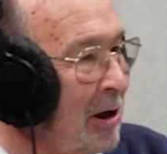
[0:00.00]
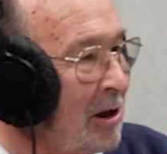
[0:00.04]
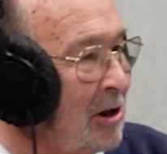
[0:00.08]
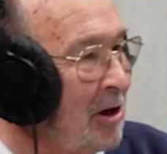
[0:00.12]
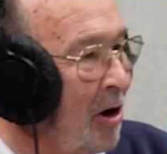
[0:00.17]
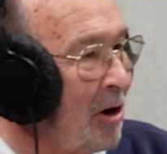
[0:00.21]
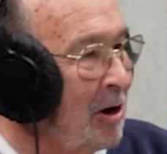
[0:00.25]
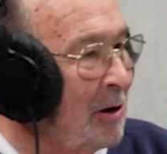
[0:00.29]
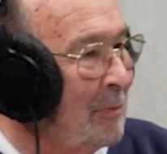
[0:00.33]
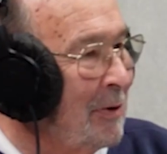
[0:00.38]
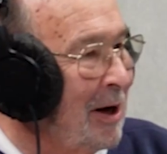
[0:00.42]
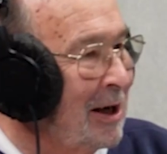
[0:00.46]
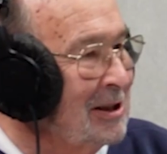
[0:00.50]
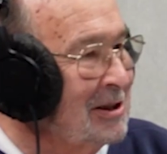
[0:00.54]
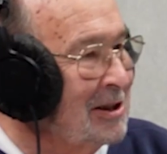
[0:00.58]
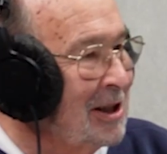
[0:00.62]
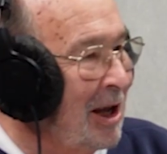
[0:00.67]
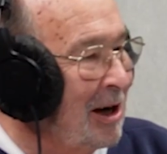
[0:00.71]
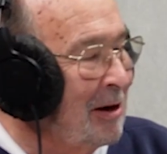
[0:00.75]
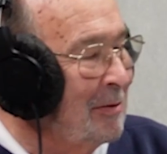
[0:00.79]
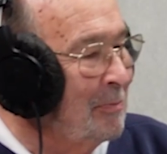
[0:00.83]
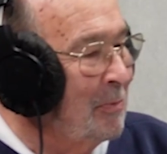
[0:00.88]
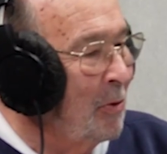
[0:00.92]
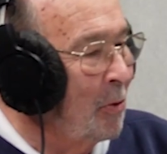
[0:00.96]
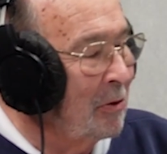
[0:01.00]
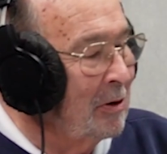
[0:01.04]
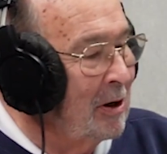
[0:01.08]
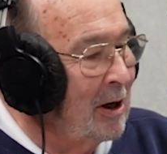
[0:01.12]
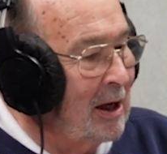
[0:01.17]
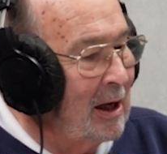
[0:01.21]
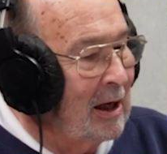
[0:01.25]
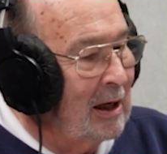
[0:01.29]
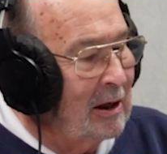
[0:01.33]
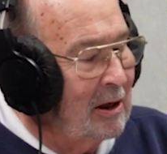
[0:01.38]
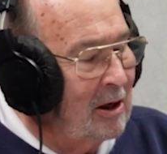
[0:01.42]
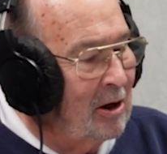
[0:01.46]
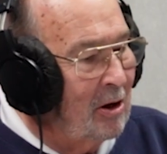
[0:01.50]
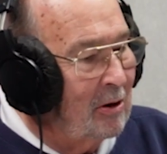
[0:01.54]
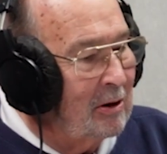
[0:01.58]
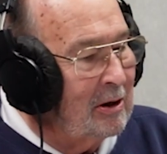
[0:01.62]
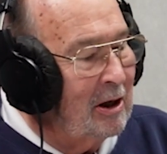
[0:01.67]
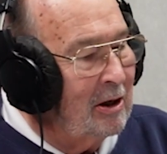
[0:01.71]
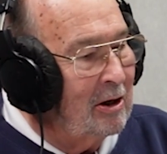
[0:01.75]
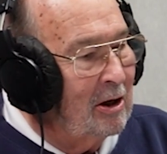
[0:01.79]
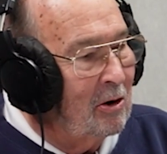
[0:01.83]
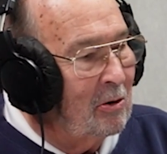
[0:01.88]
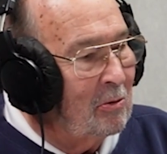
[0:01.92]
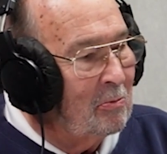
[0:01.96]
as much as ours. Important. No,
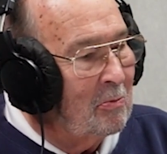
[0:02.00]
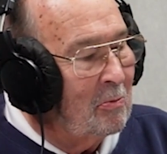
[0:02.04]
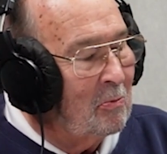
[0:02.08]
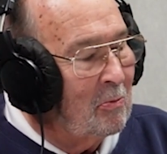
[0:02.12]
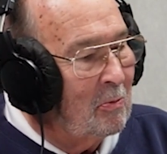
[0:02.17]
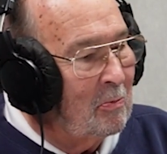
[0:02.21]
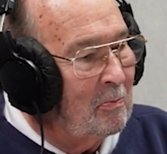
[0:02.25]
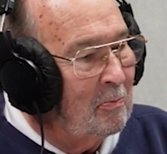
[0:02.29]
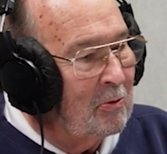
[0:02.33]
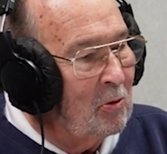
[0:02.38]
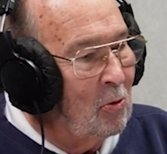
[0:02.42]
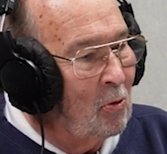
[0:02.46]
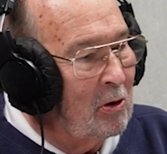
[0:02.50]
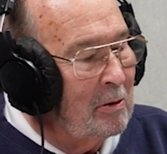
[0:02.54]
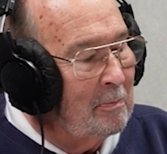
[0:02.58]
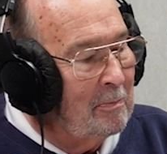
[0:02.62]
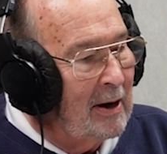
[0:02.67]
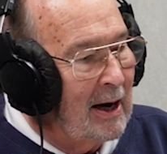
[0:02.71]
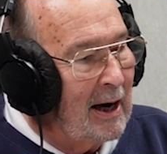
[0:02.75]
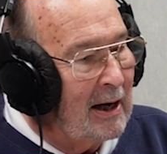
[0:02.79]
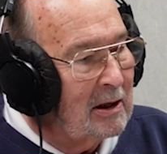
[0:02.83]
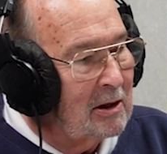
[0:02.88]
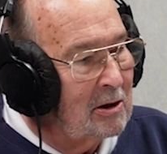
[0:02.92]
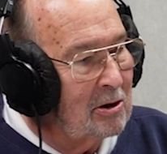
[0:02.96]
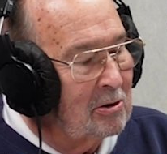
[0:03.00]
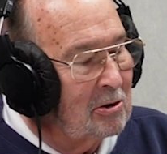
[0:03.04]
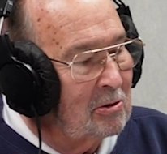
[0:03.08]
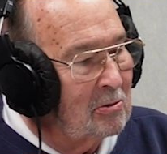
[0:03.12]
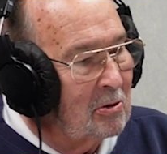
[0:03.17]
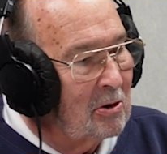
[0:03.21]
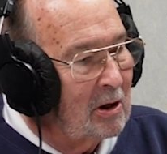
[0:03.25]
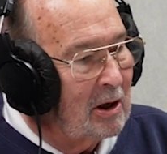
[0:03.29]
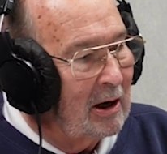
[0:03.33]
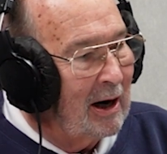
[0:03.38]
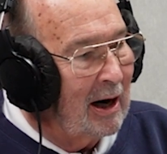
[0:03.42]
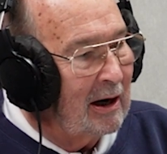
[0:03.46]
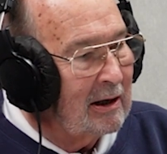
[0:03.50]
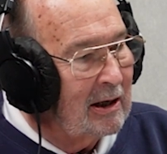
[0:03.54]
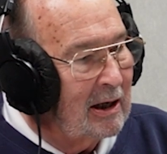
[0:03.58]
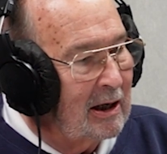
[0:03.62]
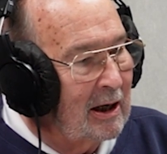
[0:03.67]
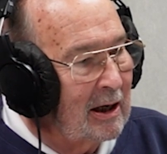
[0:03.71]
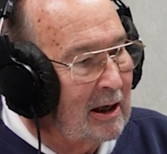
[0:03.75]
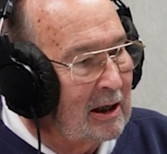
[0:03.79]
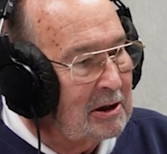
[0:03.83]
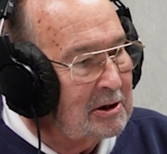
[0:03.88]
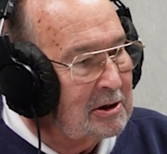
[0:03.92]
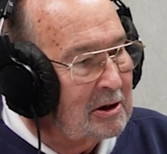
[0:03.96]
you know, going back to uh, our
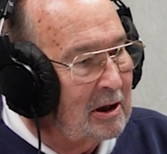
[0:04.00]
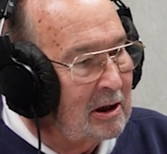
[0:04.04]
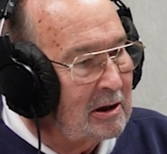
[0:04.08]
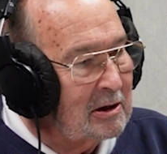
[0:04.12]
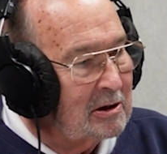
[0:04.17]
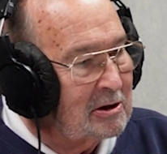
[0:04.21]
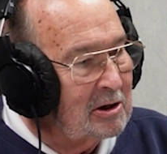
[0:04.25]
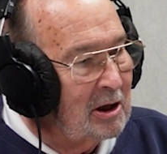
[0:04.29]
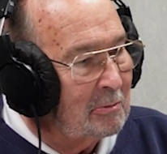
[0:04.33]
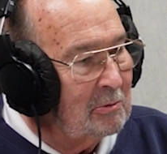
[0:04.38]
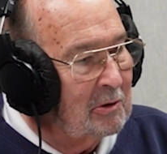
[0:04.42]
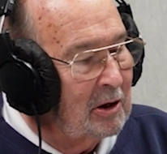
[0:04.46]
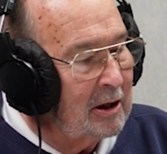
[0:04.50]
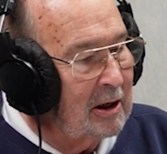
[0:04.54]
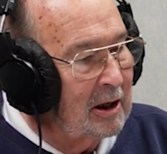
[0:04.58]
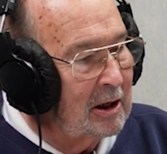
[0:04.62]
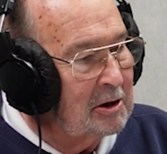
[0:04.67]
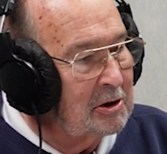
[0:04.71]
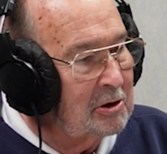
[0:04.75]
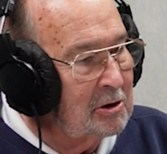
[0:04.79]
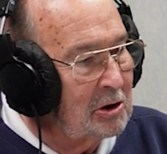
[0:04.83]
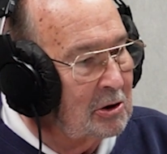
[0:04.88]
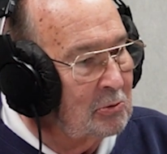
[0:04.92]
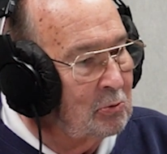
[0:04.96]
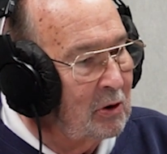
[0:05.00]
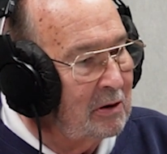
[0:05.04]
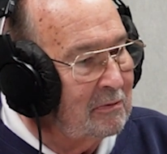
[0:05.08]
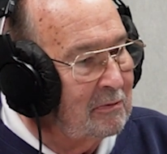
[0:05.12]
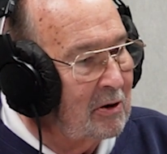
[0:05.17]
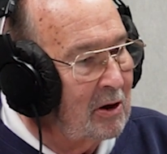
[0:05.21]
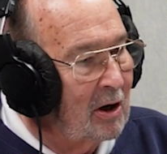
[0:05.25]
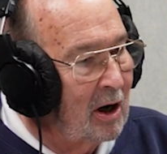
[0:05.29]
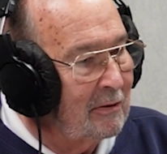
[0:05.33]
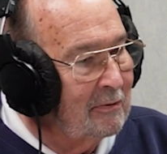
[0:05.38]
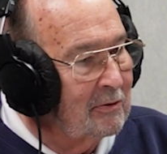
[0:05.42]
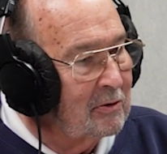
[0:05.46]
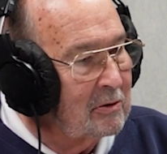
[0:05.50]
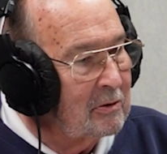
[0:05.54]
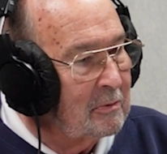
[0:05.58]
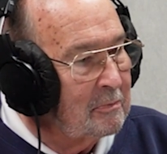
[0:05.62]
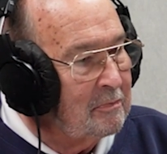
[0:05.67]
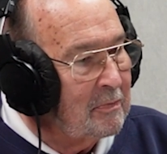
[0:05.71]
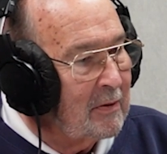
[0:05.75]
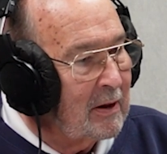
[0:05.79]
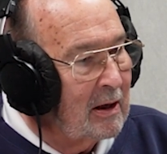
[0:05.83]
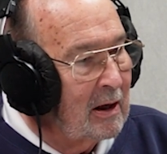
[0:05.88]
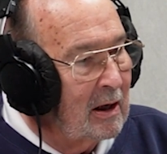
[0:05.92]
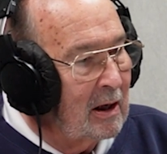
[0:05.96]
guest and some of the issues we've covered,
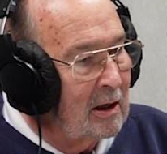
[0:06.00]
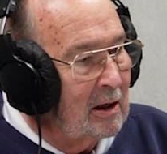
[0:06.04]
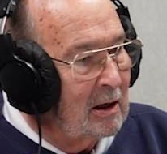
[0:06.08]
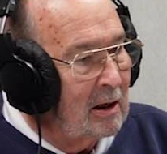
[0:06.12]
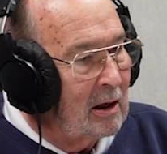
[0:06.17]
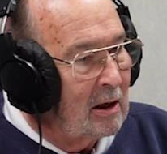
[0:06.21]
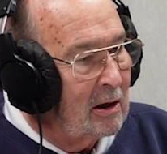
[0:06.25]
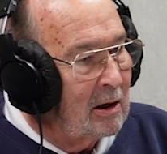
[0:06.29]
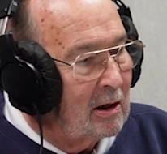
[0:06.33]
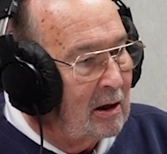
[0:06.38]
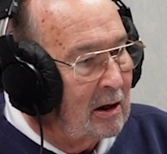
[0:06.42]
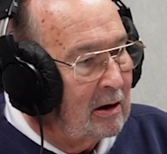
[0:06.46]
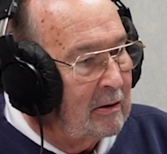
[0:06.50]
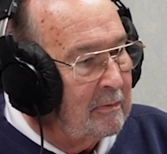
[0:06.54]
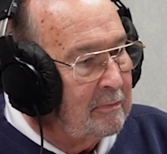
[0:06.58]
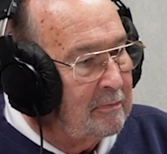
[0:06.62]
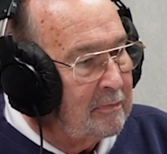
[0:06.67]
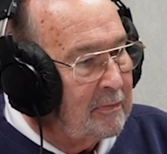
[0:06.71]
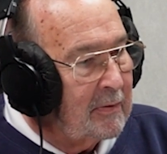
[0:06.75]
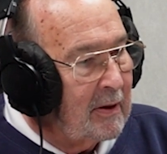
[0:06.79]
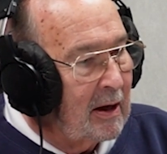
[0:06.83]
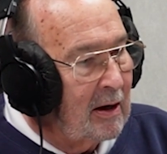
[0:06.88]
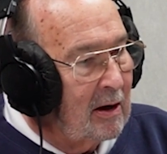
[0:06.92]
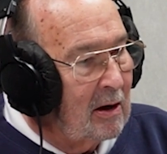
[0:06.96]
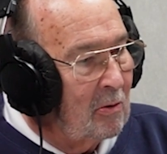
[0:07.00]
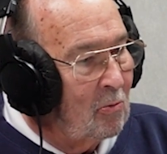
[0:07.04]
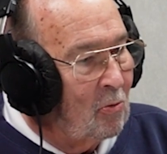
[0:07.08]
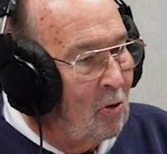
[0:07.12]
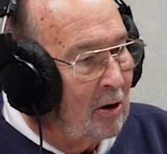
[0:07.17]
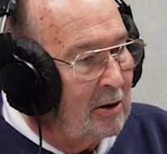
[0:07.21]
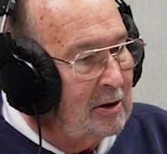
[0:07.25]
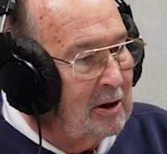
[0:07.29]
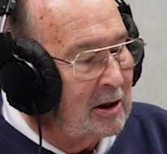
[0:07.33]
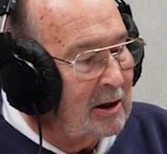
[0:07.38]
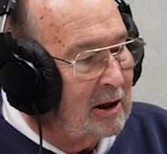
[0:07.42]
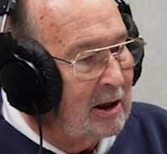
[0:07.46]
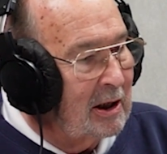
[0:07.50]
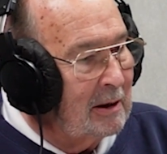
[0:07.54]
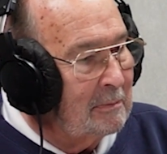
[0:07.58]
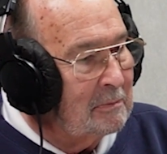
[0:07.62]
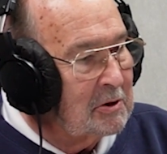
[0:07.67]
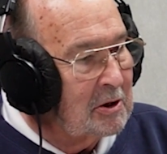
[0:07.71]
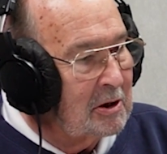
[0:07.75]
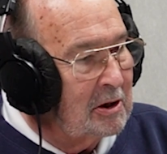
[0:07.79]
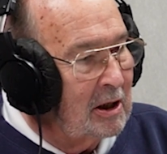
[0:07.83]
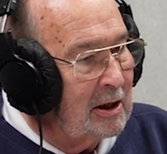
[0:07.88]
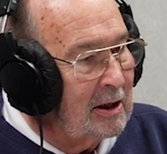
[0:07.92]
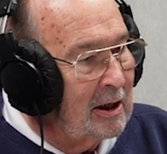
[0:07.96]
uh, one that keeps
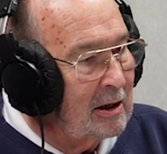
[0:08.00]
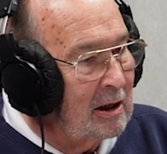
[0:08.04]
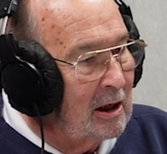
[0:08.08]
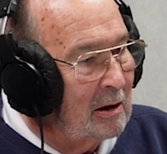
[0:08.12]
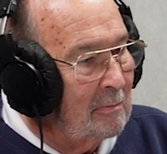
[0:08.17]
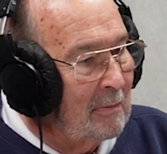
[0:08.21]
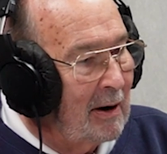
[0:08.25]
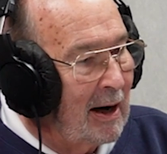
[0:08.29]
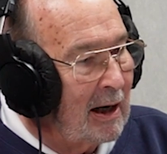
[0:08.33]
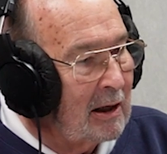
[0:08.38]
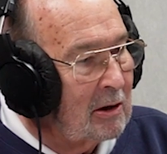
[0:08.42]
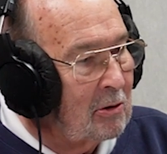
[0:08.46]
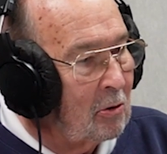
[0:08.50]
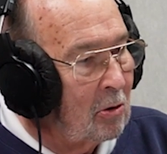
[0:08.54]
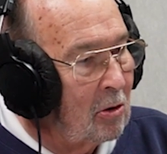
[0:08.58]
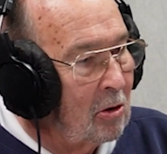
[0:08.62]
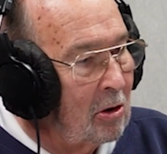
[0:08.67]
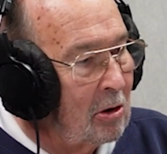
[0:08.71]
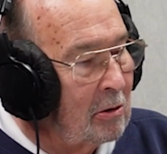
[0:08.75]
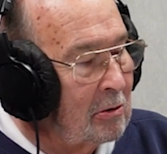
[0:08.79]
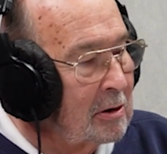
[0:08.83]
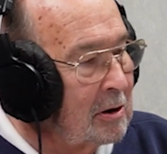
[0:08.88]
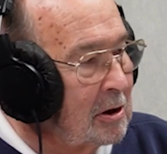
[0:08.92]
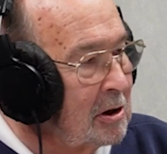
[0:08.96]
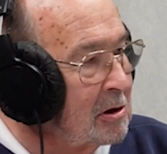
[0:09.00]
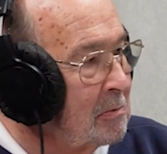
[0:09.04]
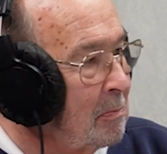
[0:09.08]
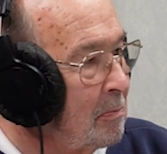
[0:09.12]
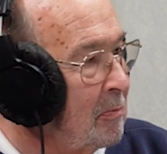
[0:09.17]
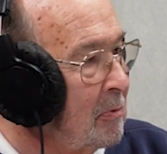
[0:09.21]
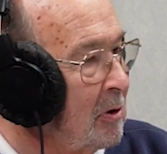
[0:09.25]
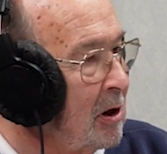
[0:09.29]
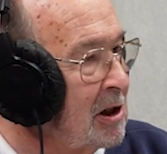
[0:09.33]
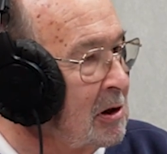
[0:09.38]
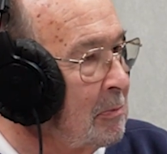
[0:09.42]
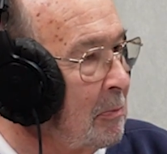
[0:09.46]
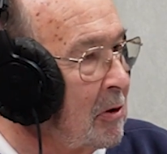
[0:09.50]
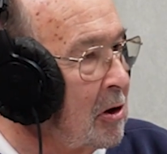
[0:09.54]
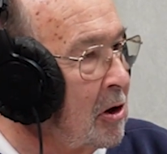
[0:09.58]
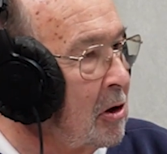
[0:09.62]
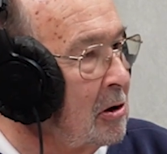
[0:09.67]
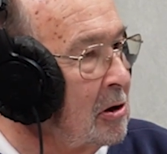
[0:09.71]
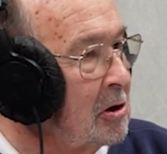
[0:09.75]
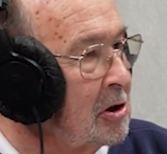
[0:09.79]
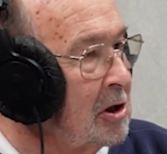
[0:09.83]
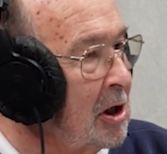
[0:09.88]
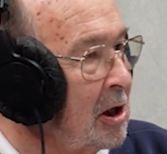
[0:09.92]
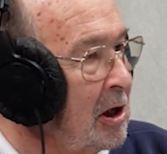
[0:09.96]
sticking in my craw is is
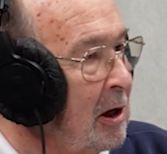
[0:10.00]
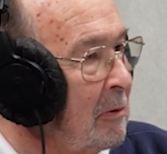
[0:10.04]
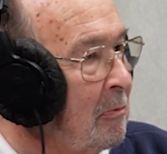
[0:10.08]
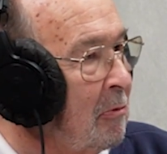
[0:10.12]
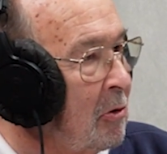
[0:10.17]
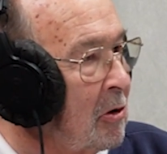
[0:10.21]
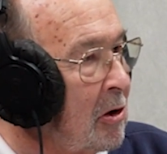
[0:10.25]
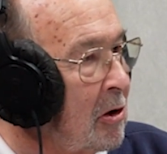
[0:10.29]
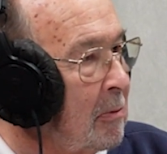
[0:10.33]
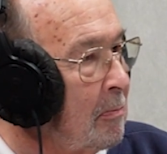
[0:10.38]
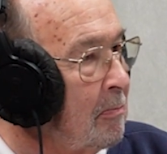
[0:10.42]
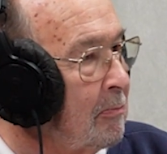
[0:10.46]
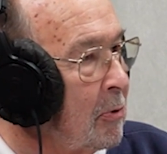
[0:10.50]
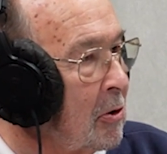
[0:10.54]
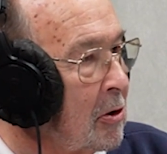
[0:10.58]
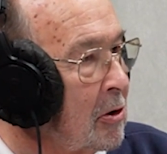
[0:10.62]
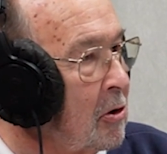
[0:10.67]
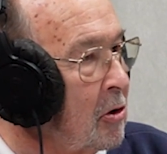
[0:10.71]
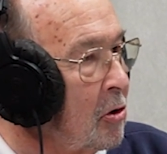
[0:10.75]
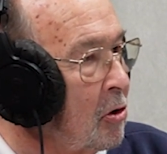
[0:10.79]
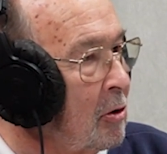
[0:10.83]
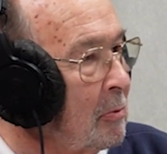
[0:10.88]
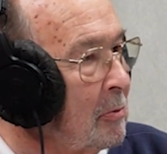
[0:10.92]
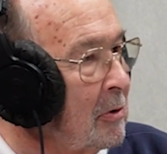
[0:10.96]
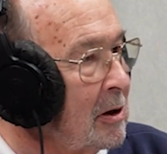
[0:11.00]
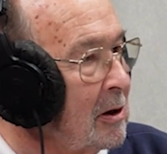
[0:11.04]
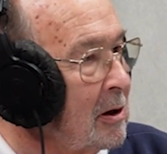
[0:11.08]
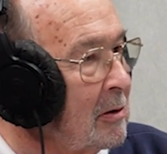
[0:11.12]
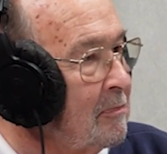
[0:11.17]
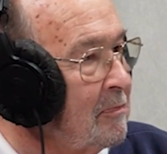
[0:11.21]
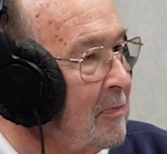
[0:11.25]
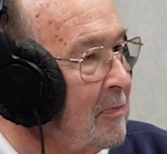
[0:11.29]
city procurement,